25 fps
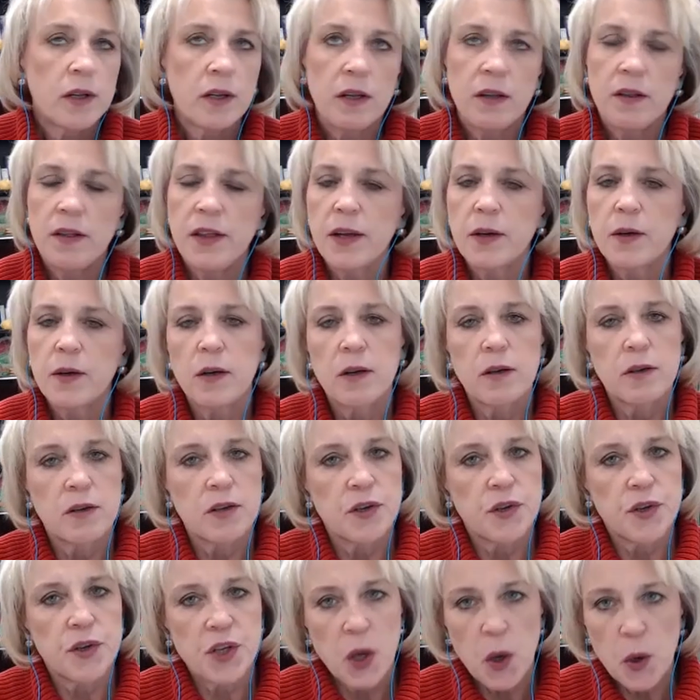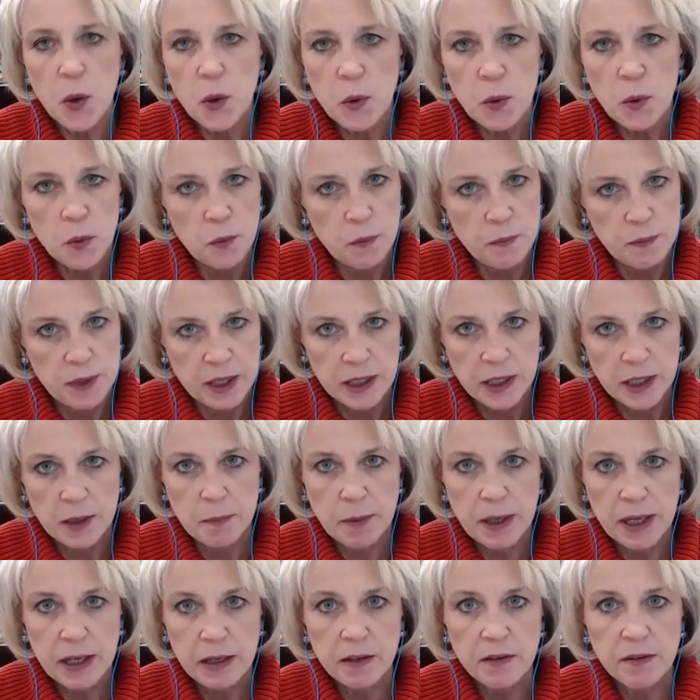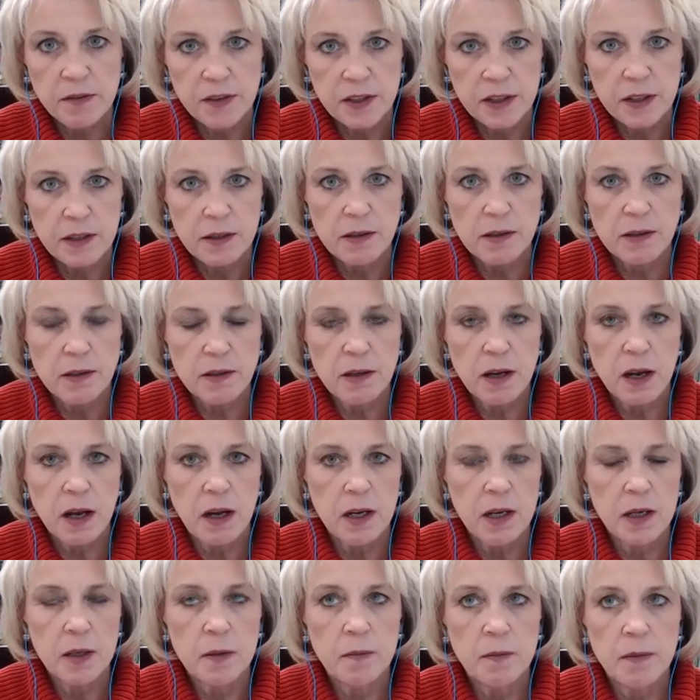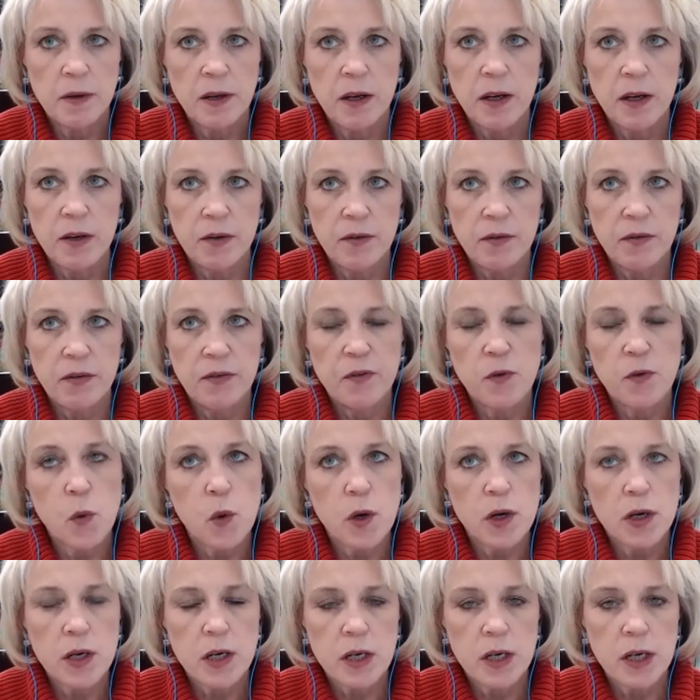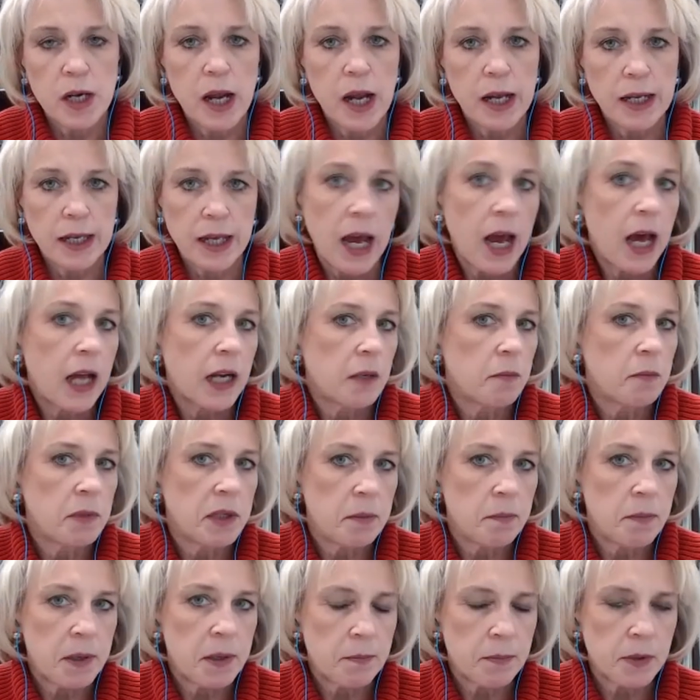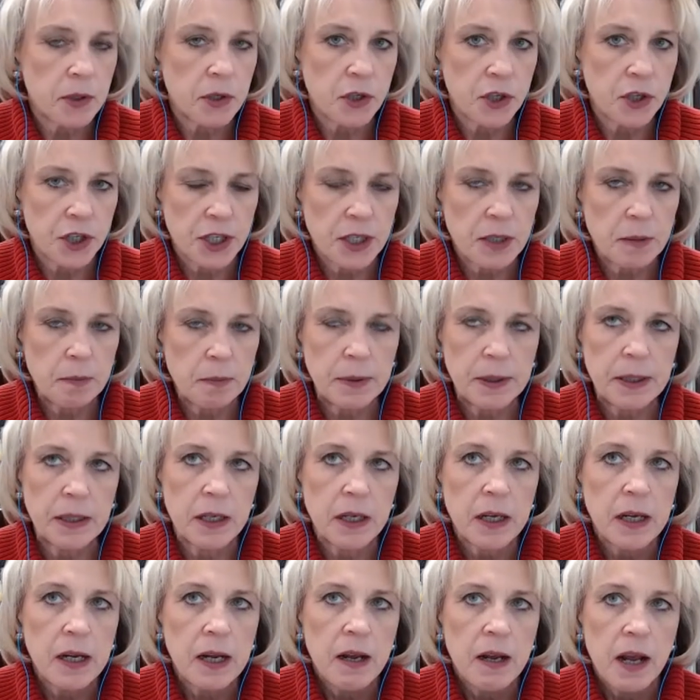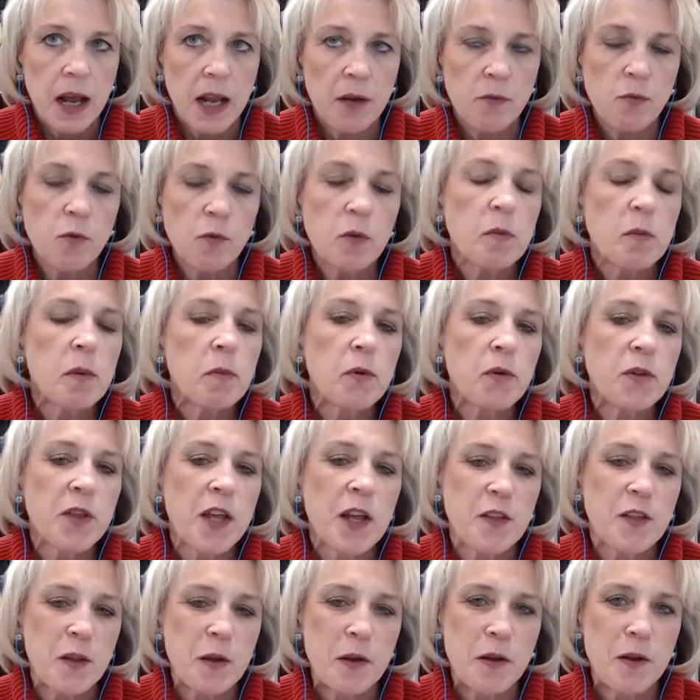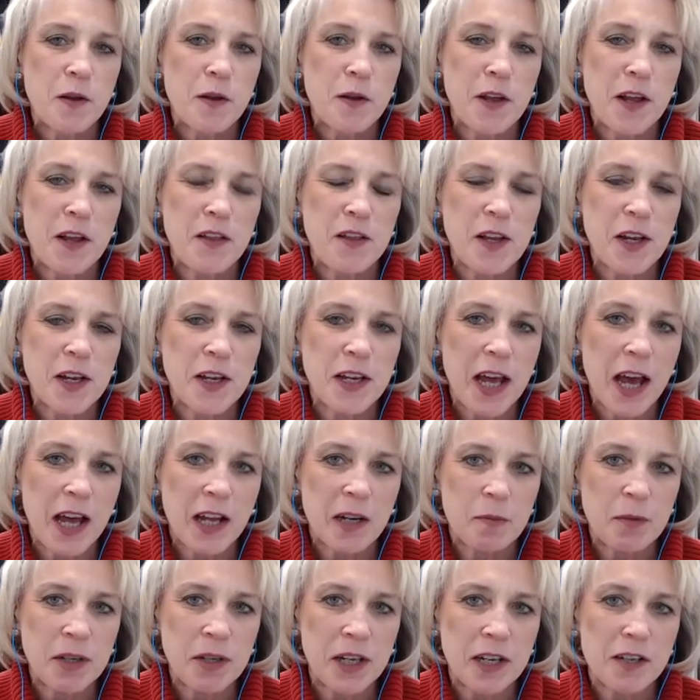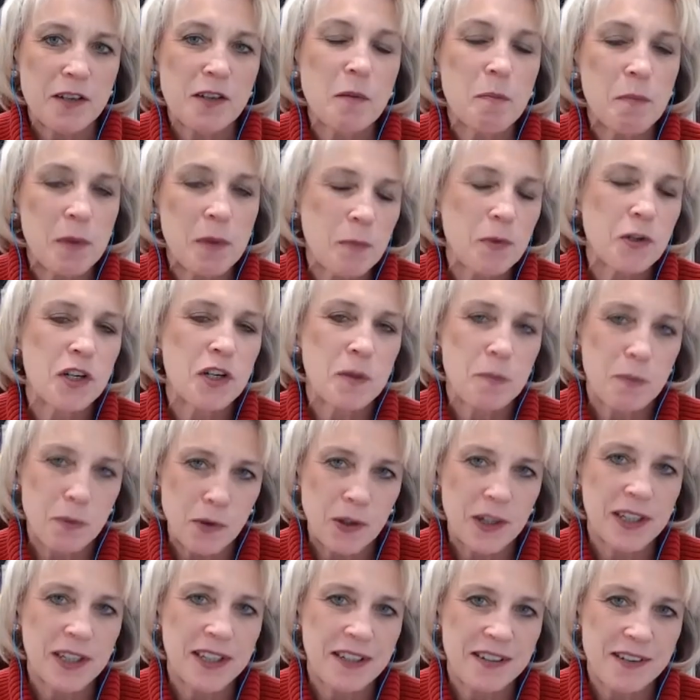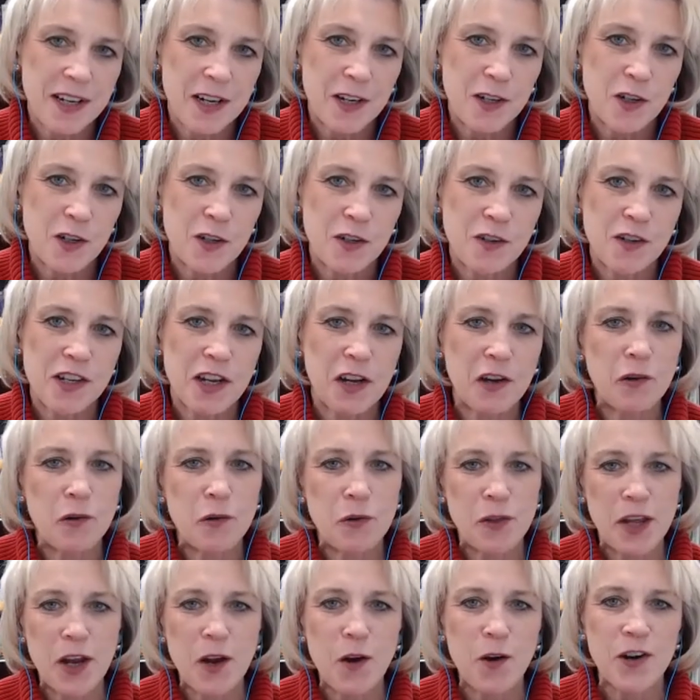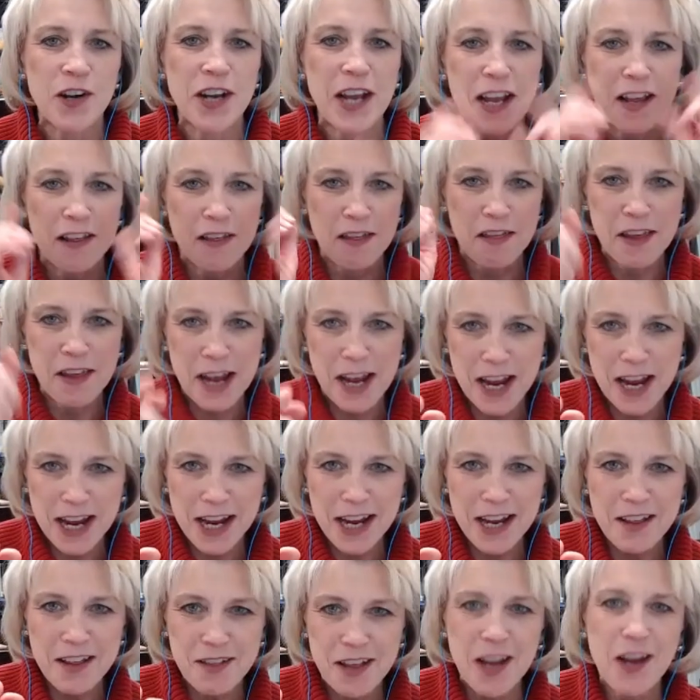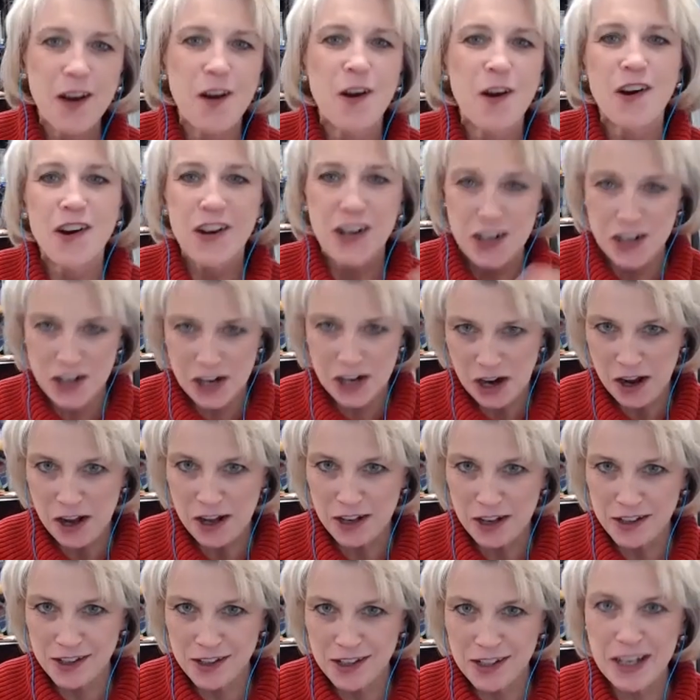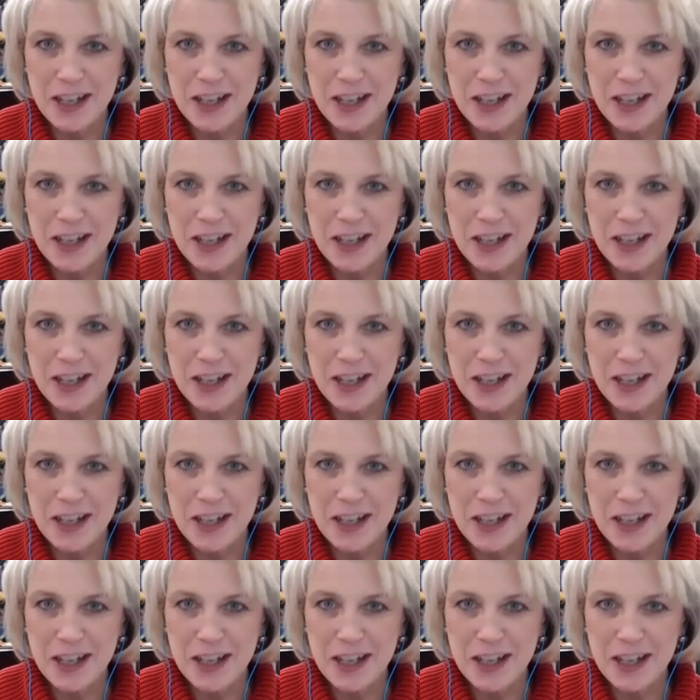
There are so many benefits for Academy membership, and remember that the Academy is a membership organization, so they aren't a they are an us.